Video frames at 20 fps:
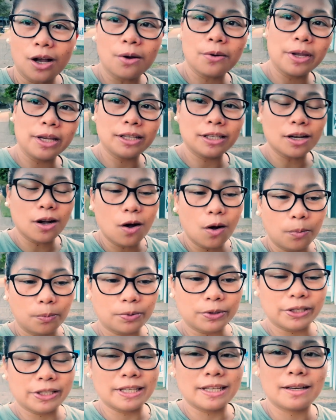going the
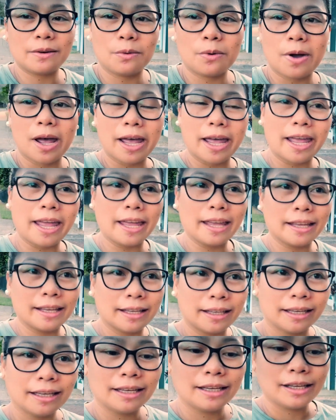opposite way
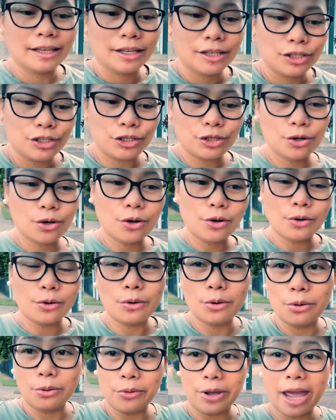so
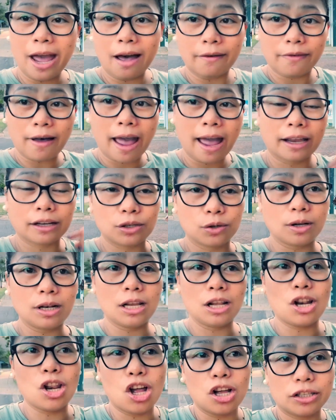we have
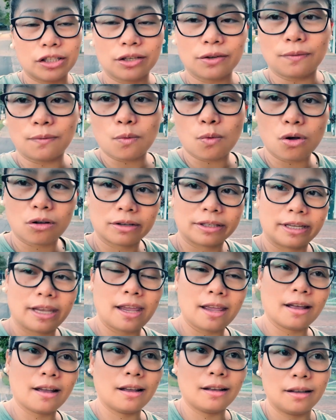actually lots of walks
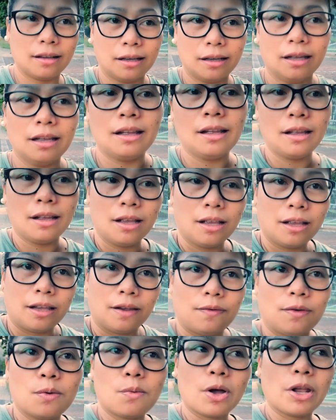here
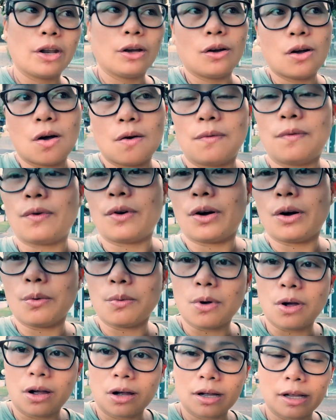if you want to go for a
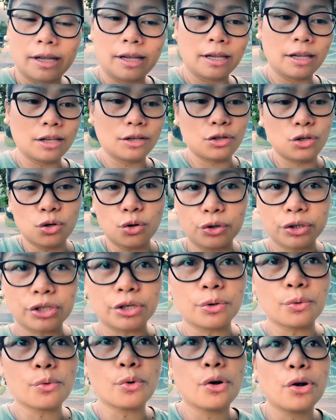walk
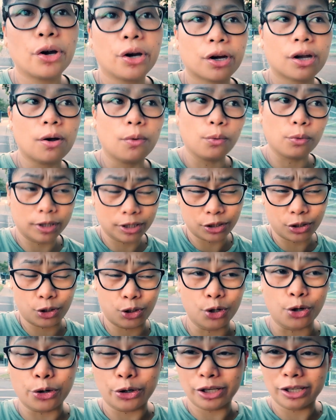shorter walk
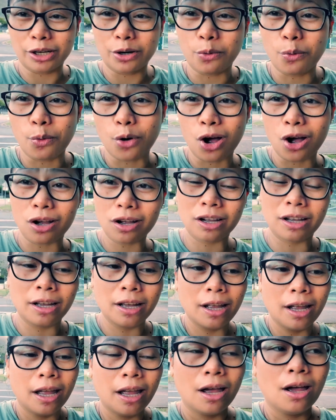shorter walk
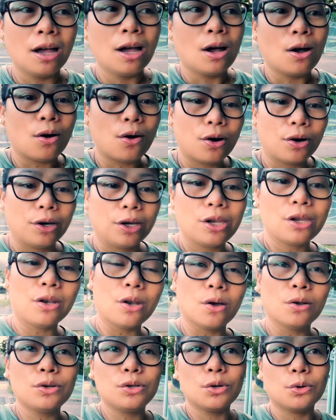or you
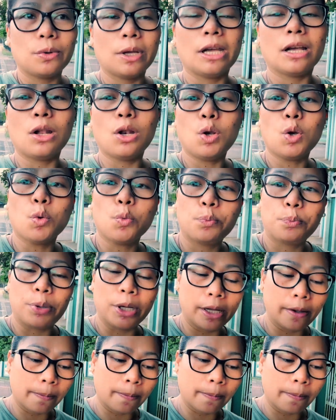know doing a loop